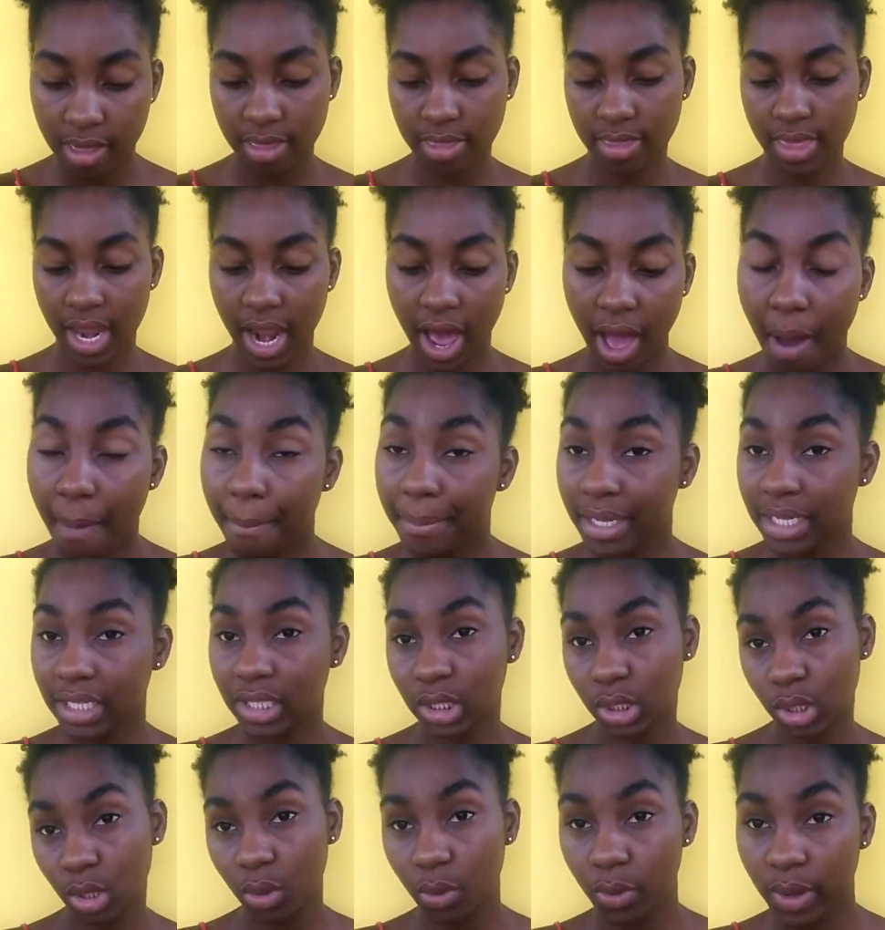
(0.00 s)
that I'll be
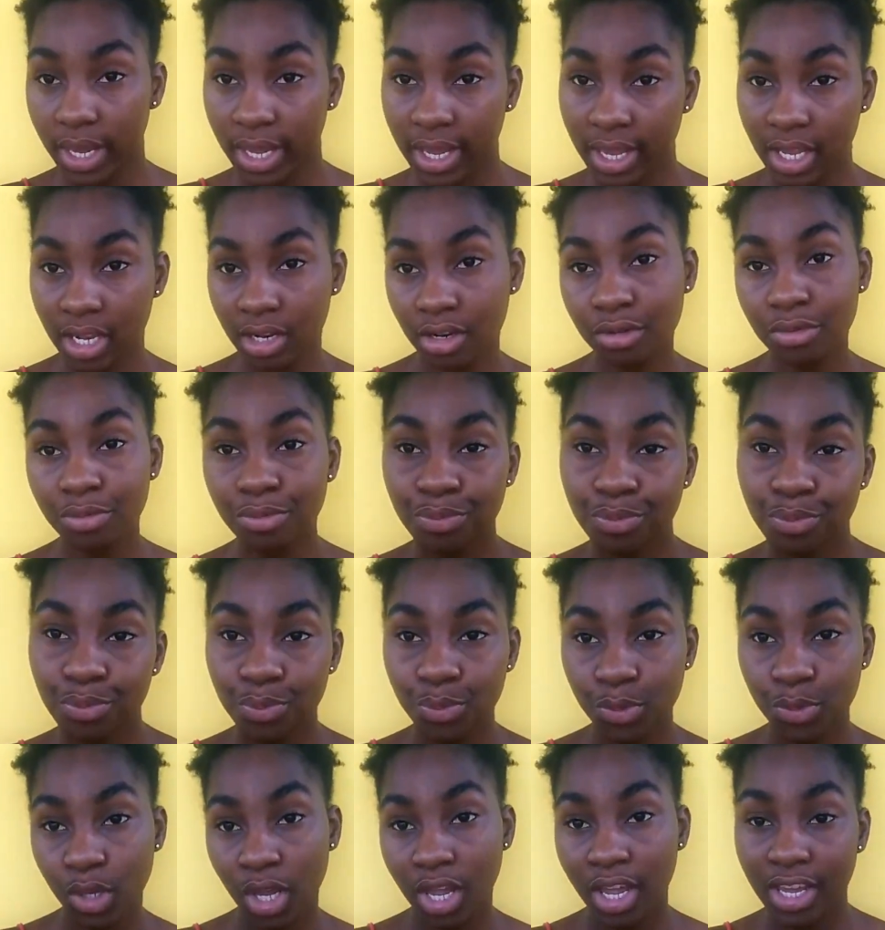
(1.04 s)
doing.
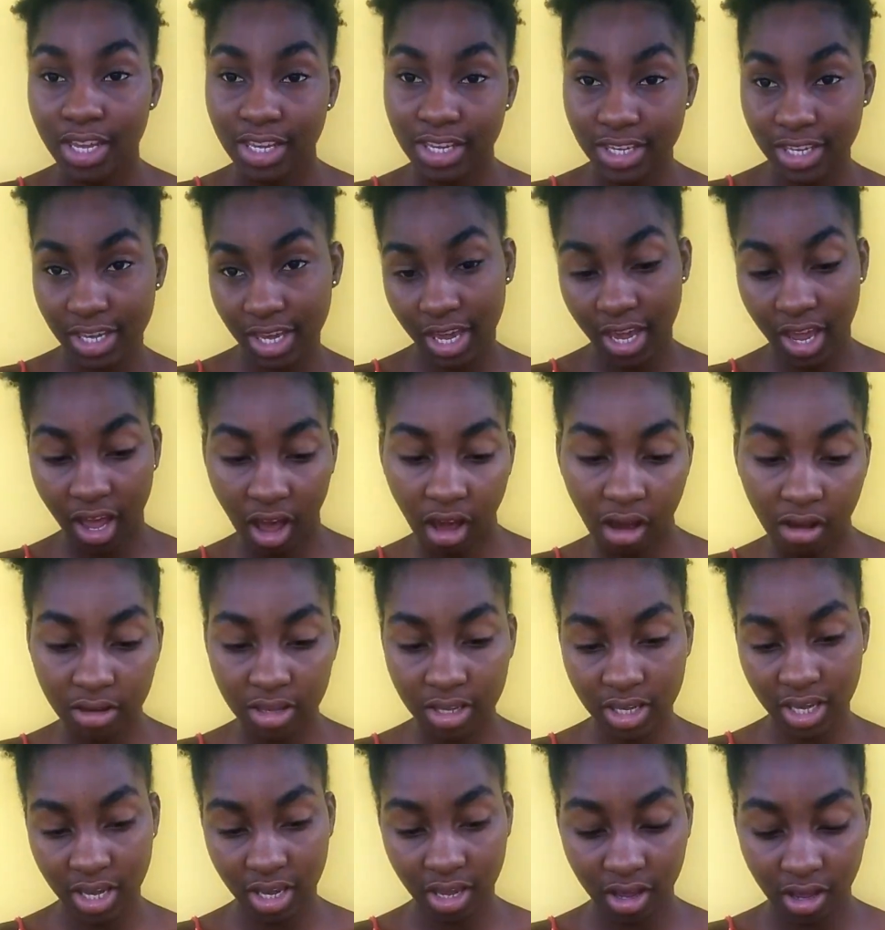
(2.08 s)

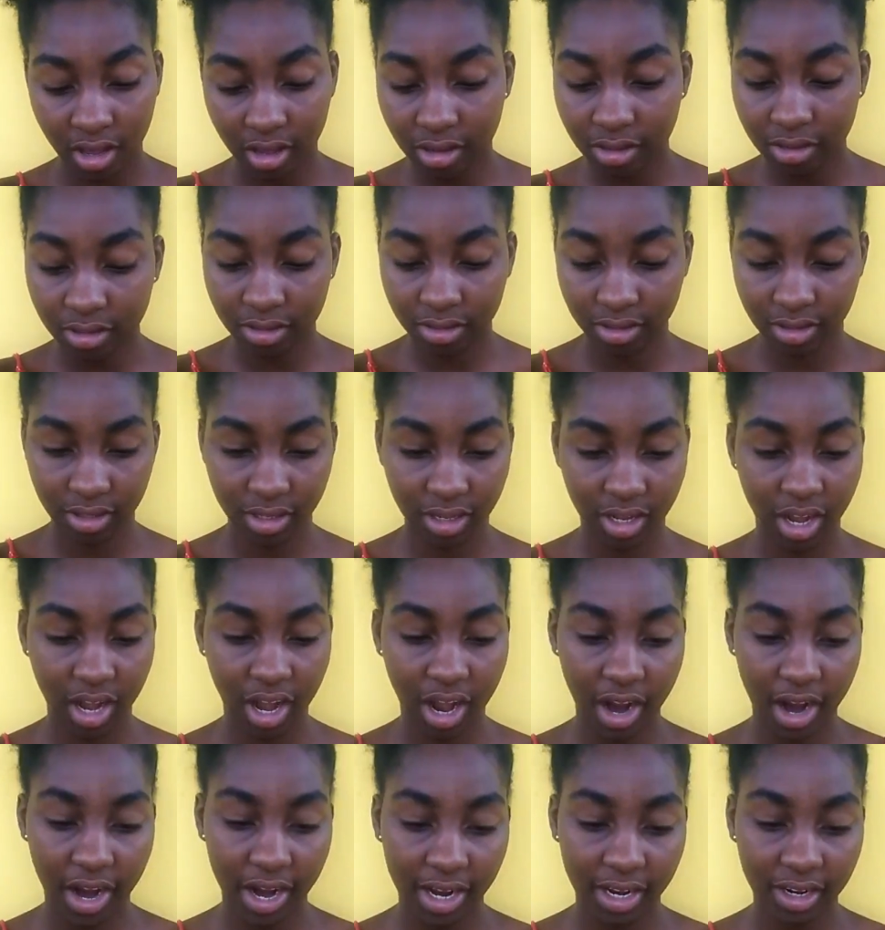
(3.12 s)
Yeah.
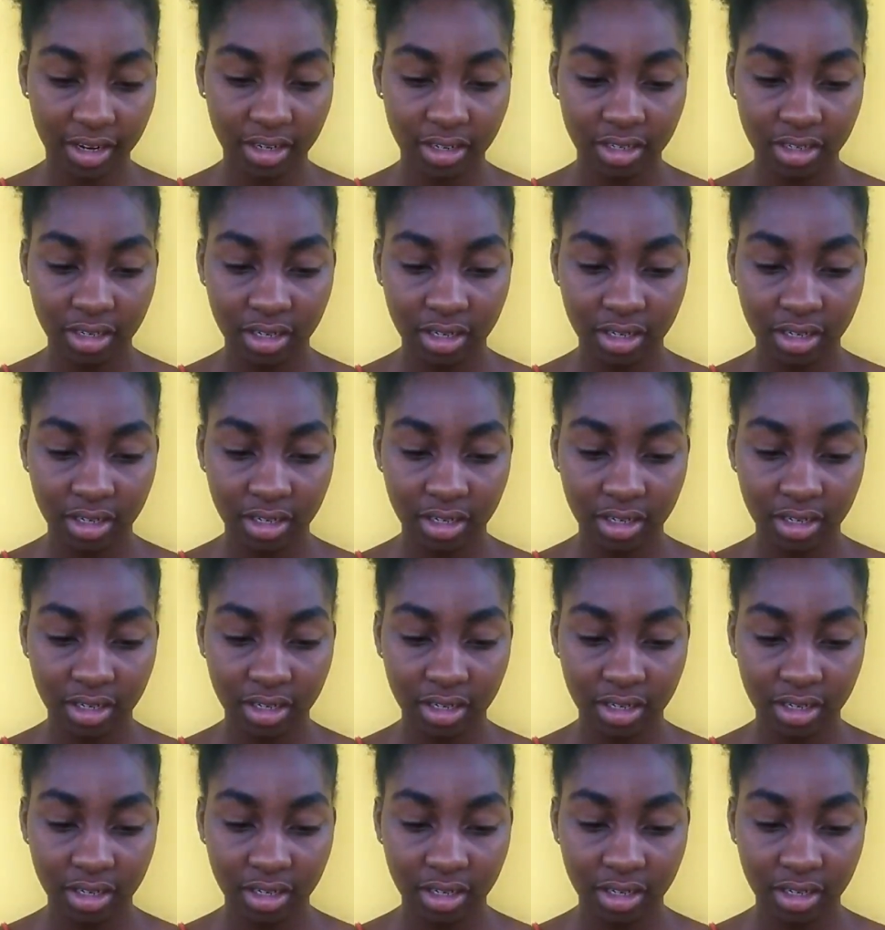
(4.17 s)
Alright,